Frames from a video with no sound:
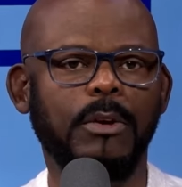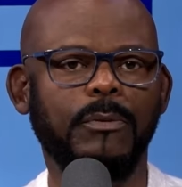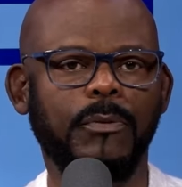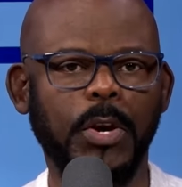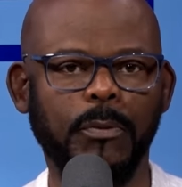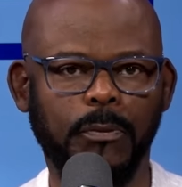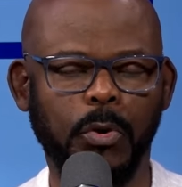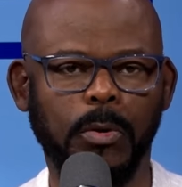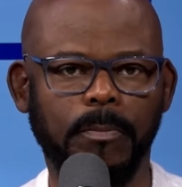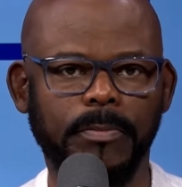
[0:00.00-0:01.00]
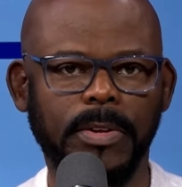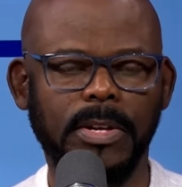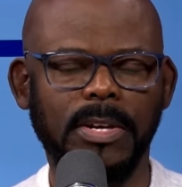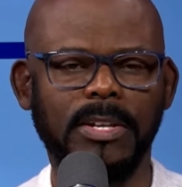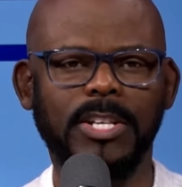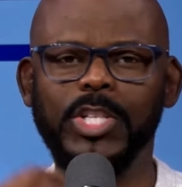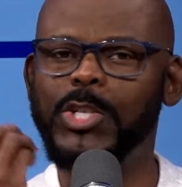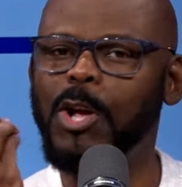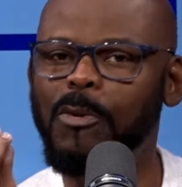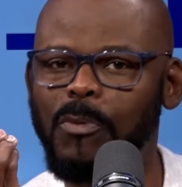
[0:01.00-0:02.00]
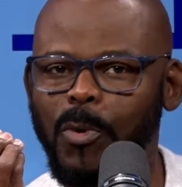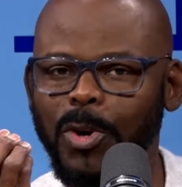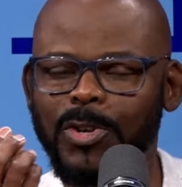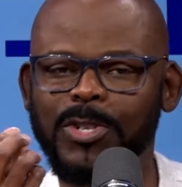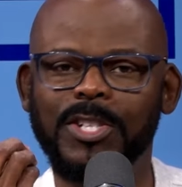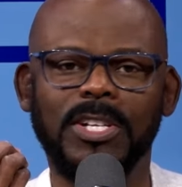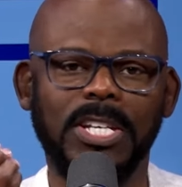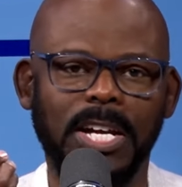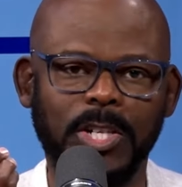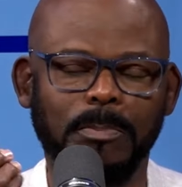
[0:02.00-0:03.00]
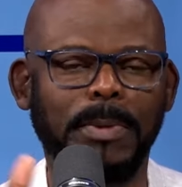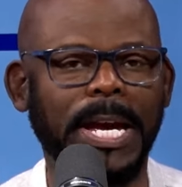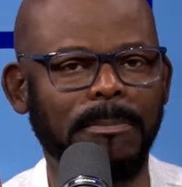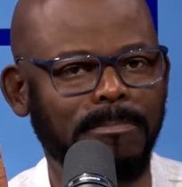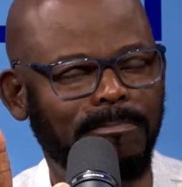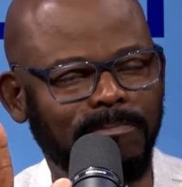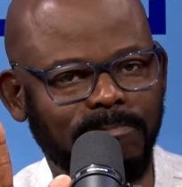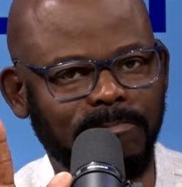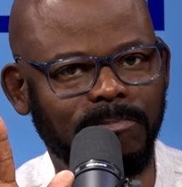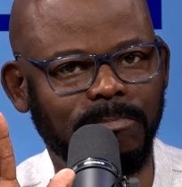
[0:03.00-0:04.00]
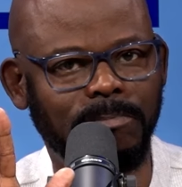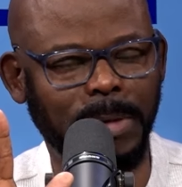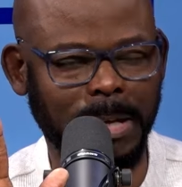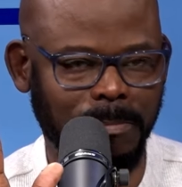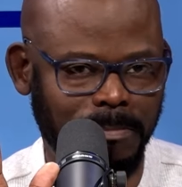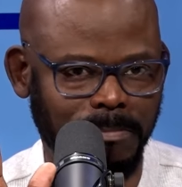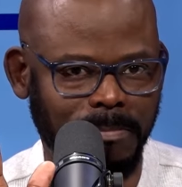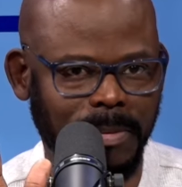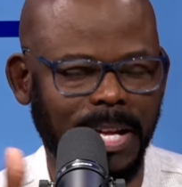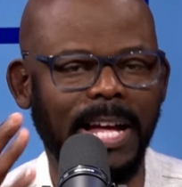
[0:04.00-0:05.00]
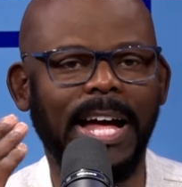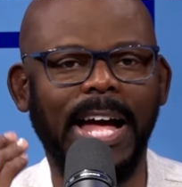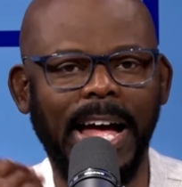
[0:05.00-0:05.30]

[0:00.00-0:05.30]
fearful, the soft words, the touch, babe, babe, yeah.